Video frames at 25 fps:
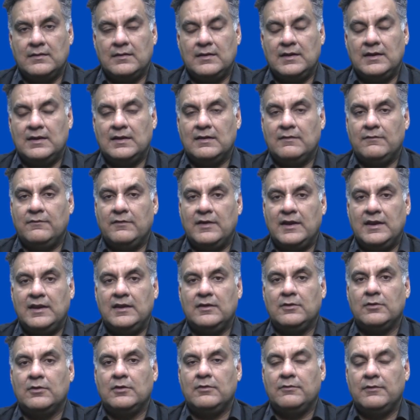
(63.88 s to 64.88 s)
in a very
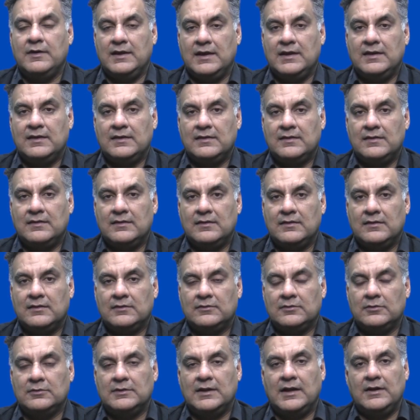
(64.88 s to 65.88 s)
good way
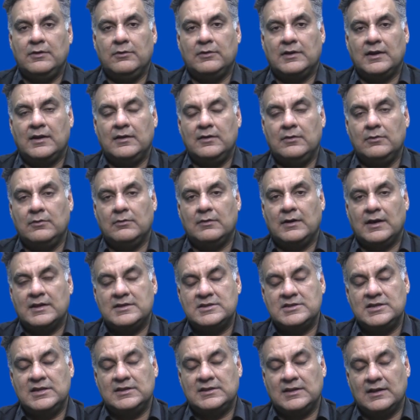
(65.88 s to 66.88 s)
so that you can do
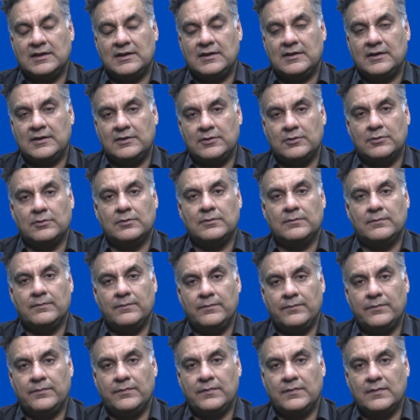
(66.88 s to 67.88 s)
Achhi Tarah Ratto
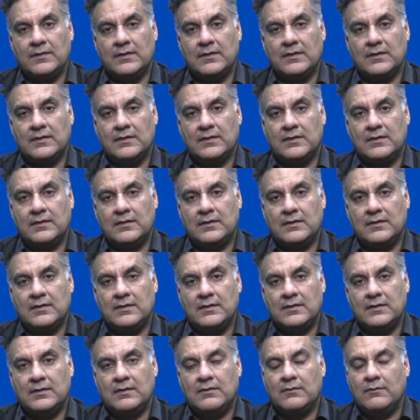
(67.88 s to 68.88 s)

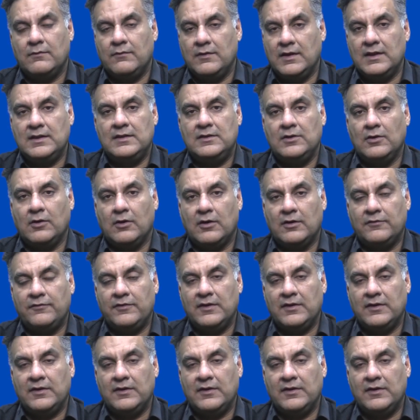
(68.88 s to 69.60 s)
with your